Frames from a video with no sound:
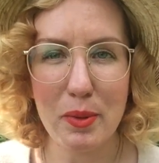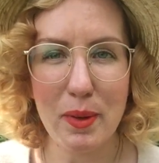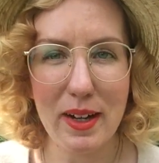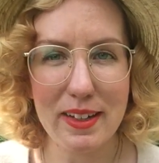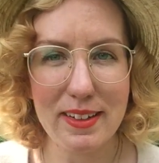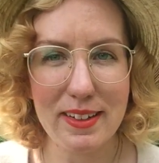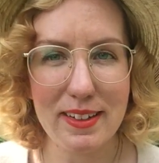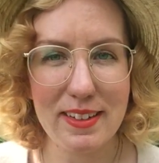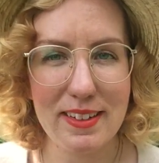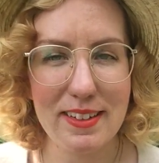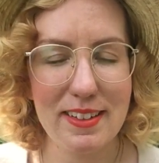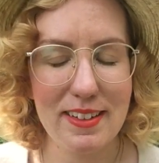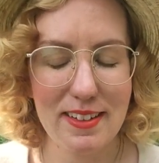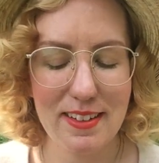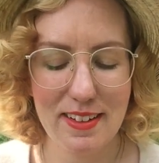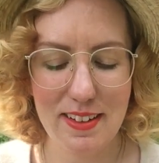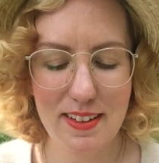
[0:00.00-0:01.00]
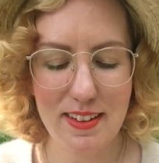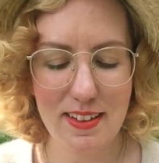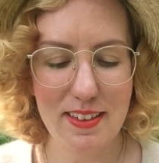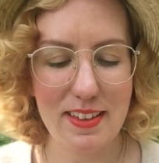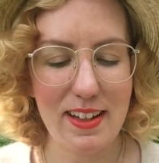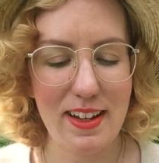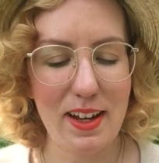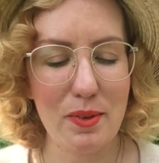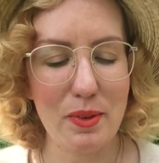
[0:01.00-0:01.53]
one
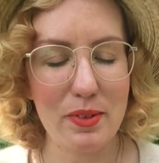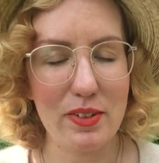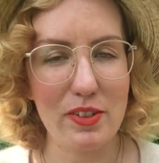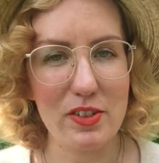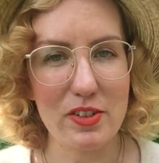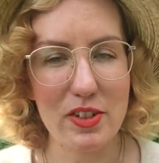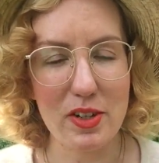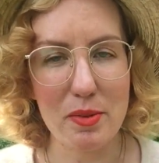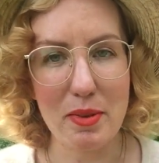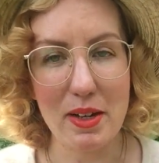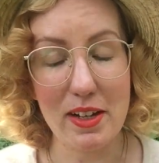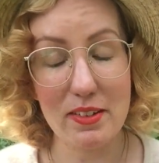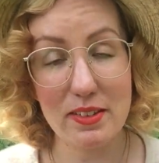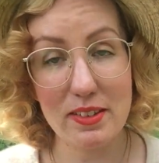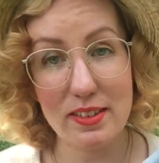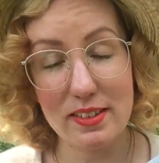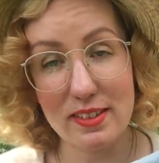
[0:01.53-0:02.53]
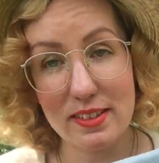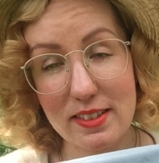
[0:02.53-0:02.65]
that I wasn't sure about.